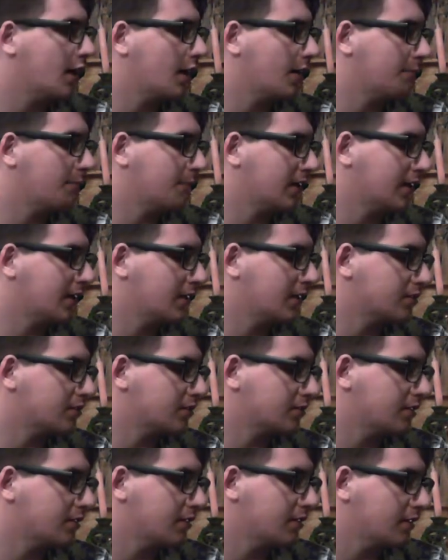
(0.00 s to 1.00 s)

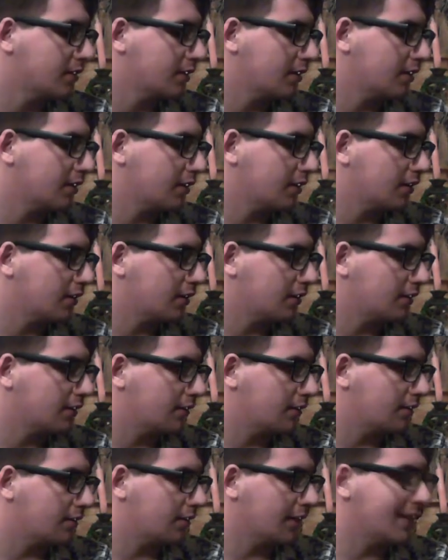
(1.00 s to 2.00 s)
because
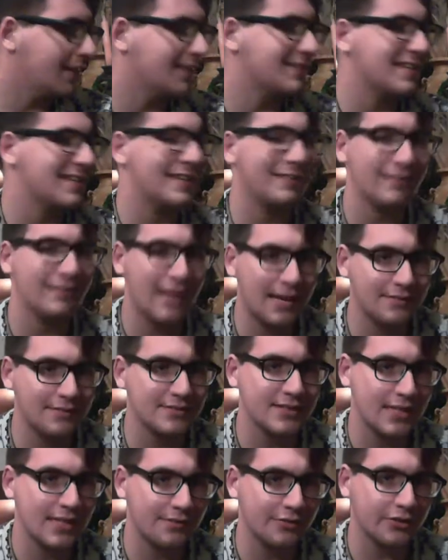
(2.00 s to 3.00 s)
it is a
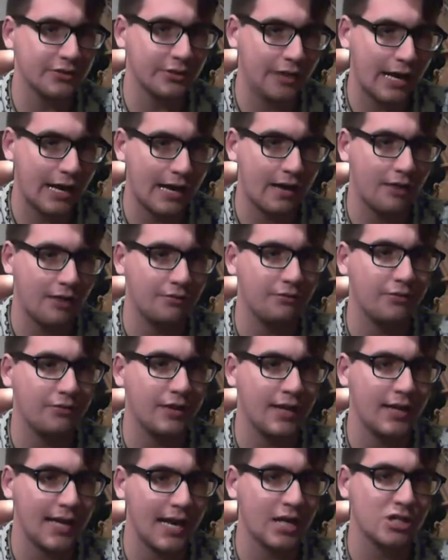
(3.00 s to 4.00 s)
lifesaver to have
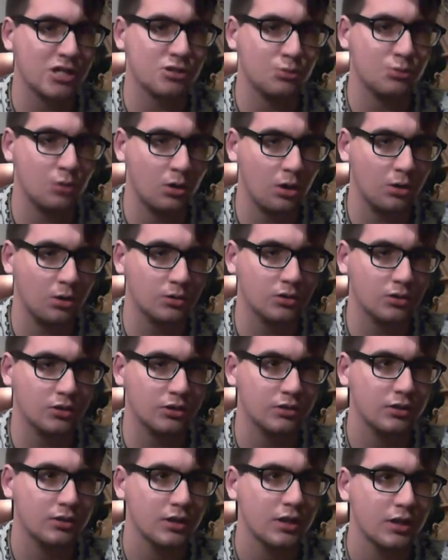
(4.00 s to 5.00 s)
an actual altar
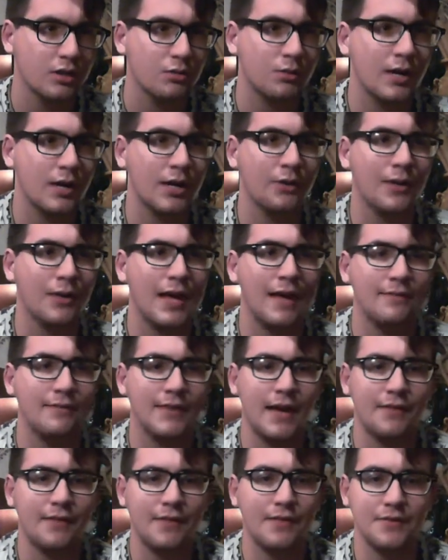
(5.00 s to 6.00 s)
where I don't have to
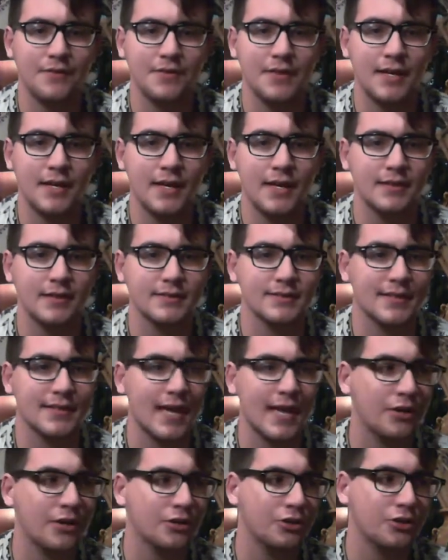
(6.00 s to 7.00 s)
have everything
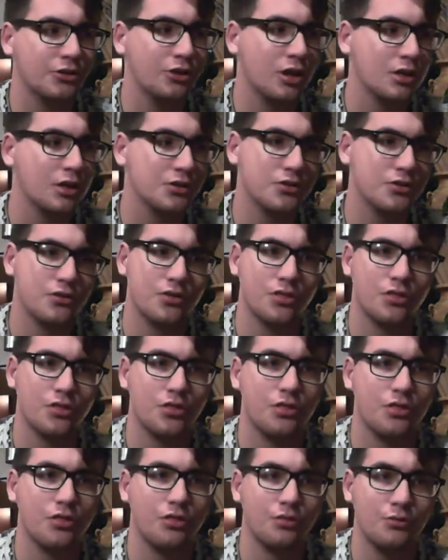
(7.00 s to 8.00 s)
scattered across
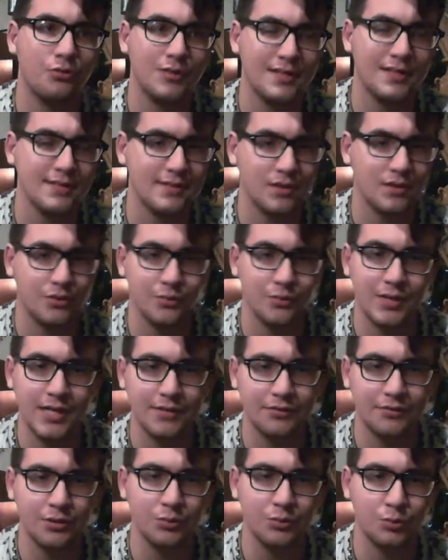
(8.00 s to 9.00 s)
three
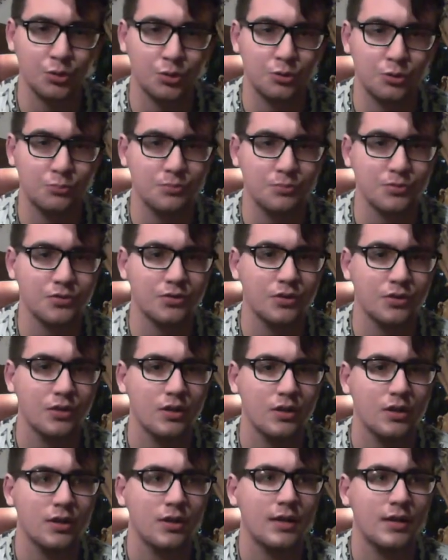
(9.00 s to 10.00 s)
different rooms,
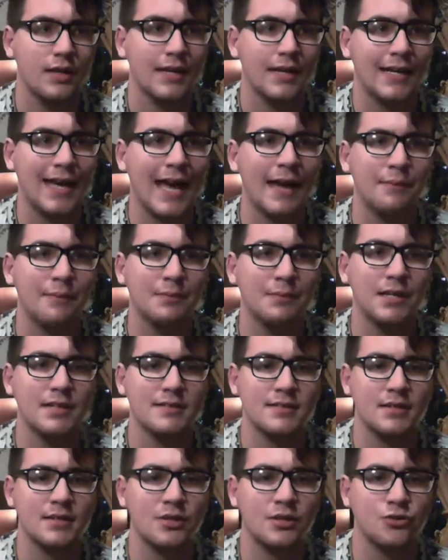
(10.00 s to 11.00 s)
in
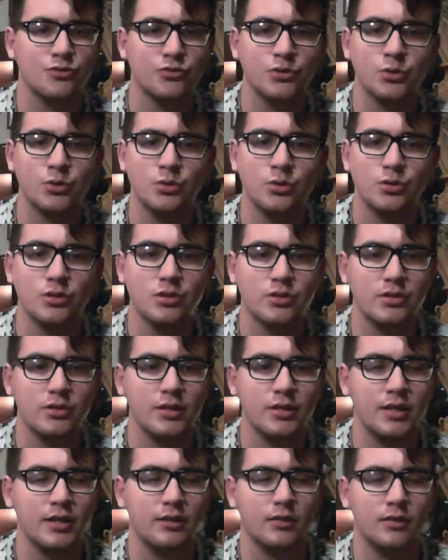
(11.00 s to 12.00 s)
cabinets and in drawers.
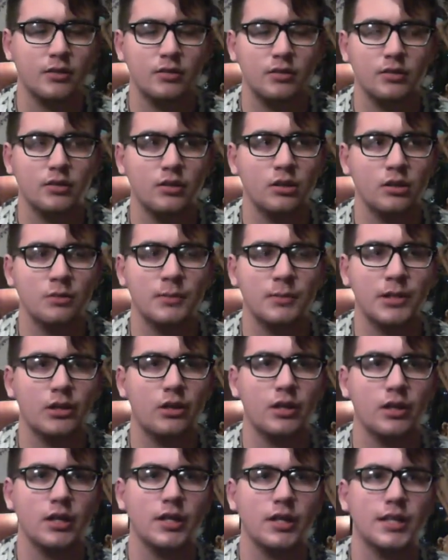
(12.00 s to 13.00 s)
And oh my
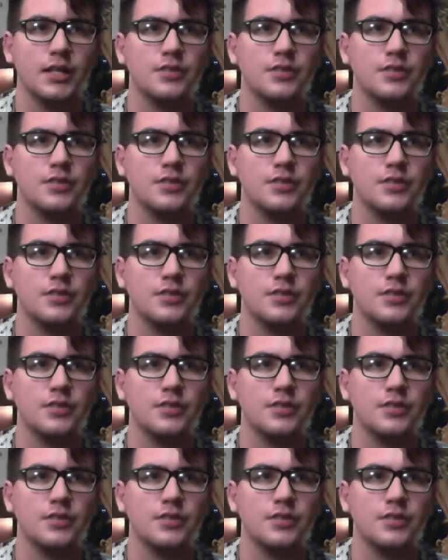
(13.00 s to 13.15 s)
god, it gets